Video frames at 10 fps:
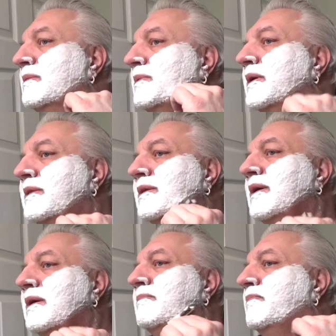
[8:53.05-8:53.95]
But,
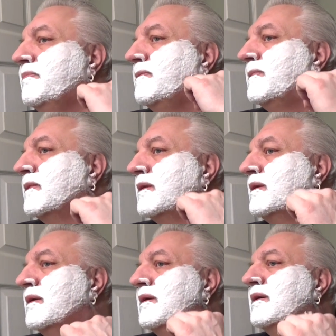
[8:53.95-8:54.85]
you
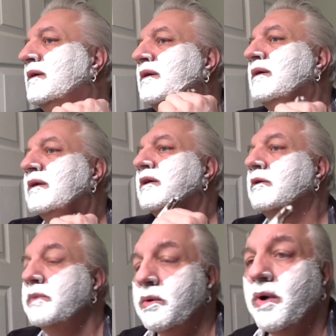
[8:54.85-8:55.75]

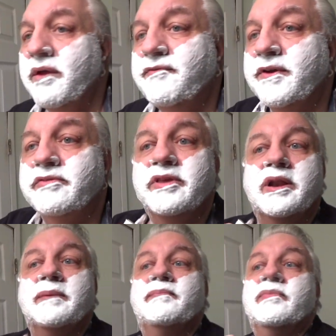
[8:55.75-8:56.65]
know, my wife fixed it
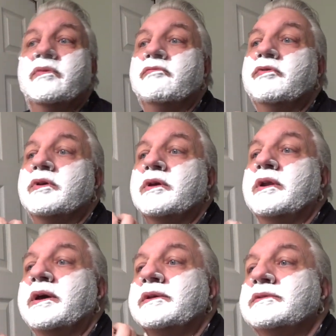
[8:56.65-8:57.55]
up really
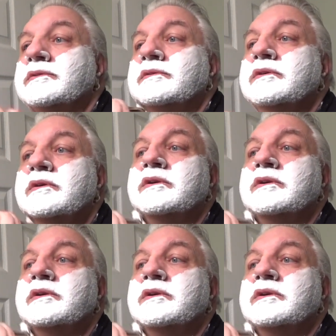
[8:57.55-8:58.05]
nice.